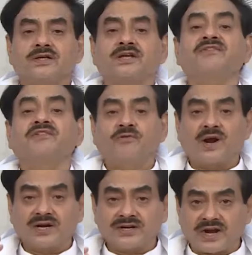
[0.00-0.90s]
If you
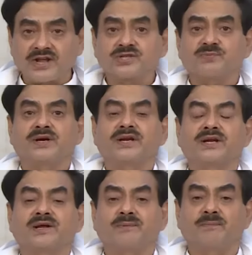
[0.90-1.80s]
are
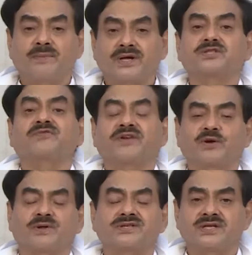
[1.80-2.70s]
transmitting a mixed
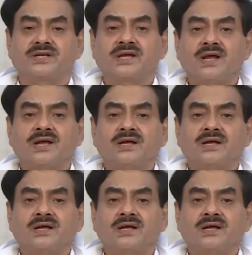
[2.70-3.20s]
frequency,